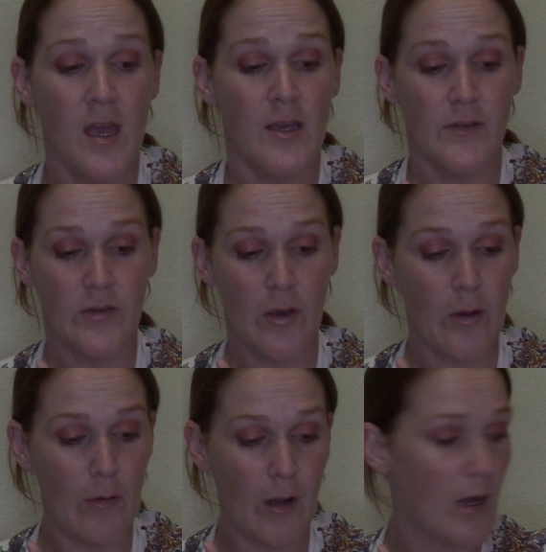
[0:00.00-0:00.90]

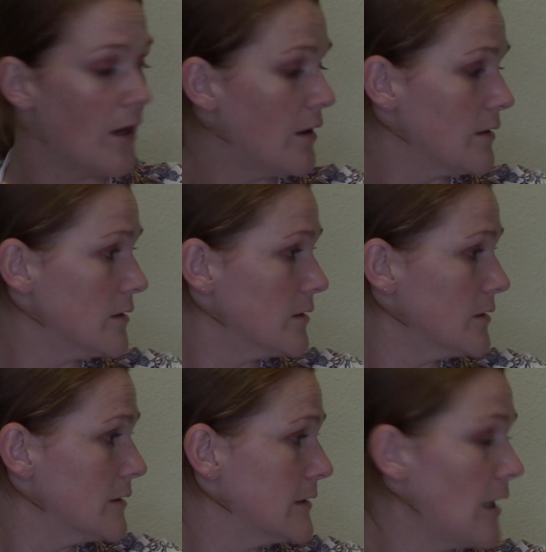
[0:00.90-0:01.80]
So
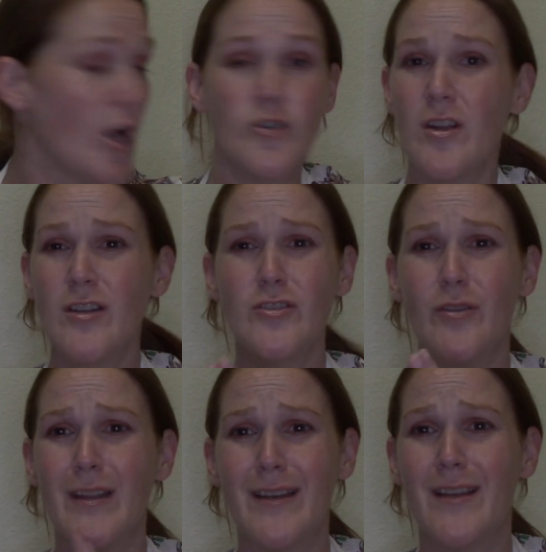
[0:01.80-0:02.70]
I'll try to show
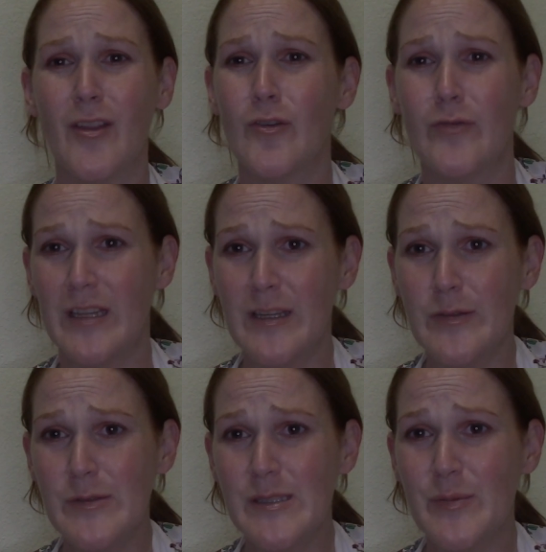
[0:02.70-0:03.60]
that in other
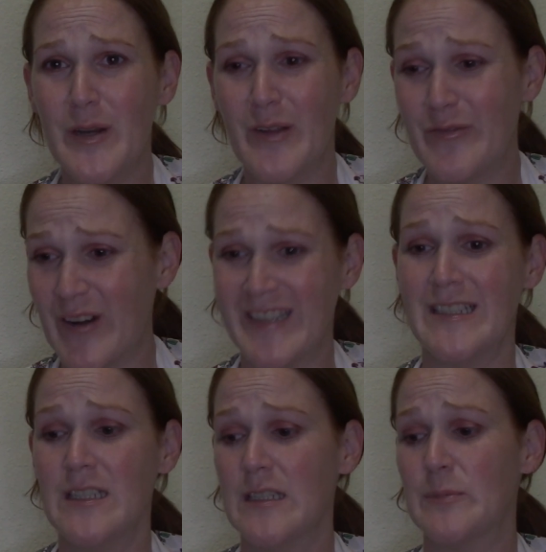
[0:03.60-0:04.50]
videos when I find
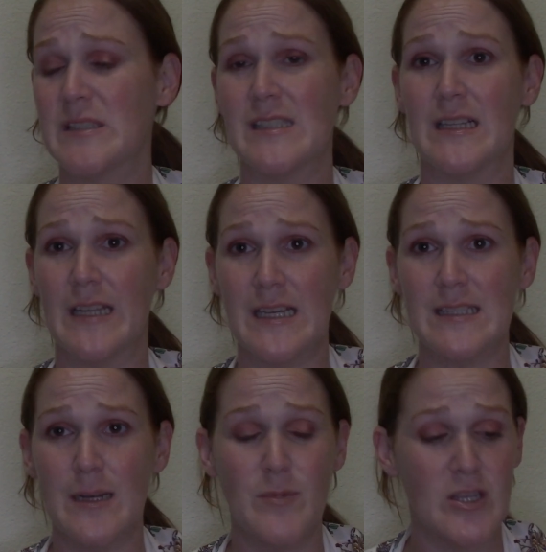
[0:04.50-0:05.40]
it, because like I
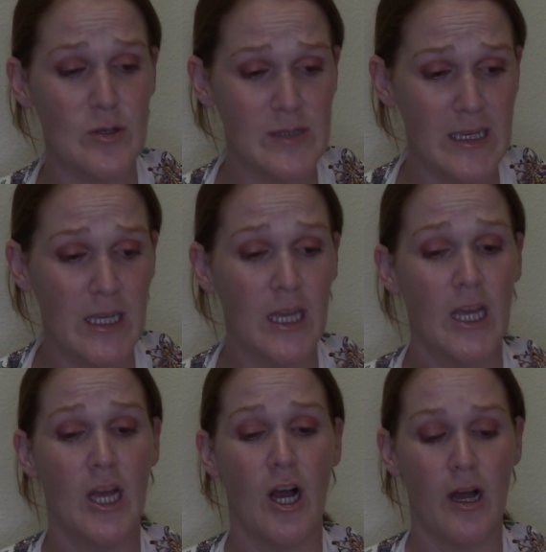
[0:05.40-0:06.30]
said, I'm going to use it
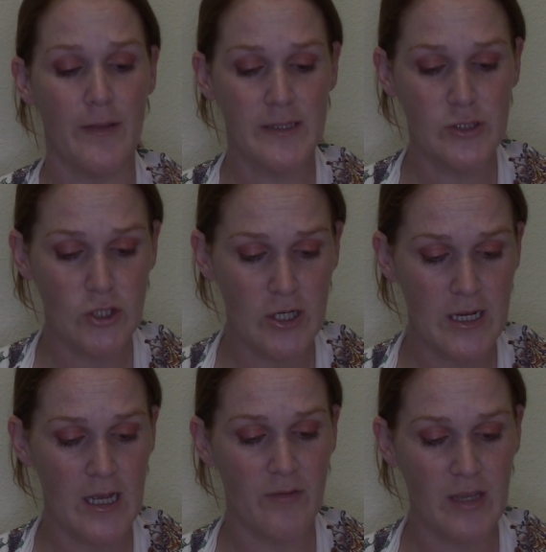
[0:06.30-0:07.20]
on this
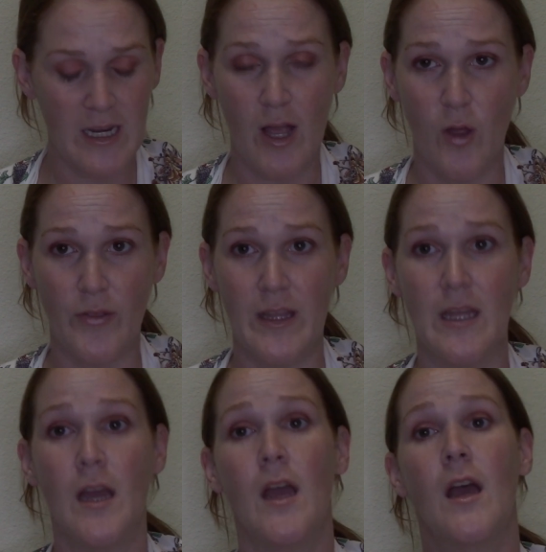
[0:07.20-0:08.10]
journey of getting
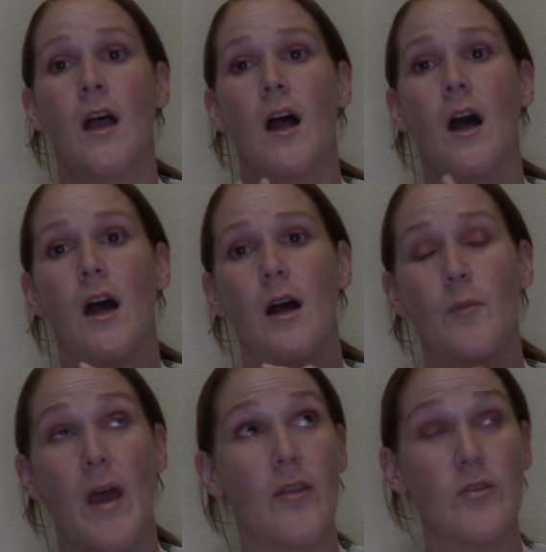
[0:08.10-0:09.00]
healthy
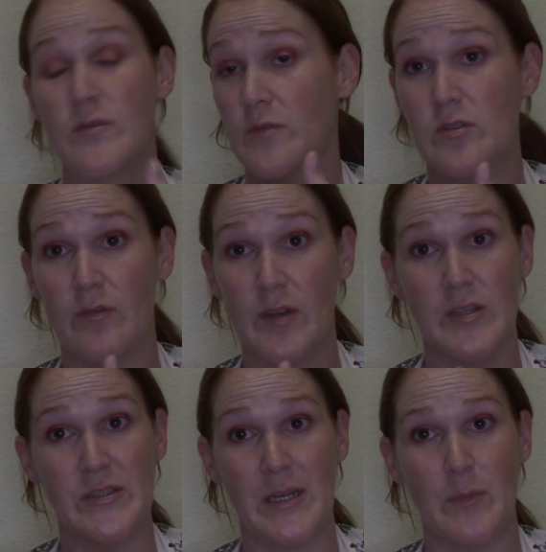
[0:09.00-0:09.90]
and those future
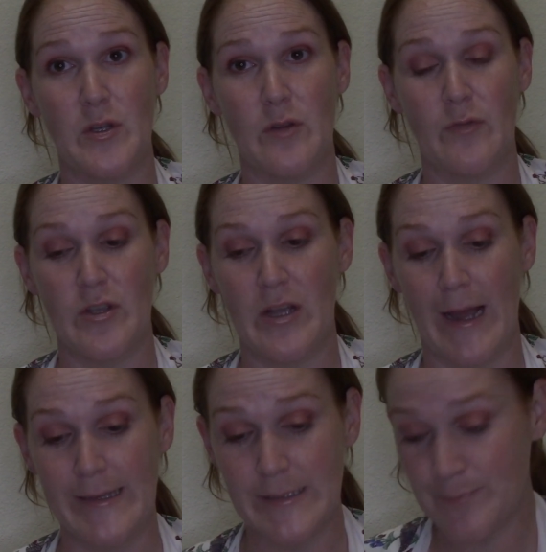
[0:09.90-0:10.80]
videos that I'm going to do for you
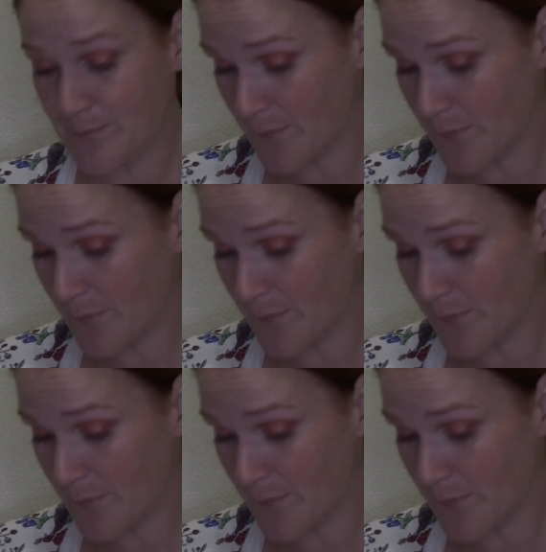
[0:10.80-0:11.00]
guys.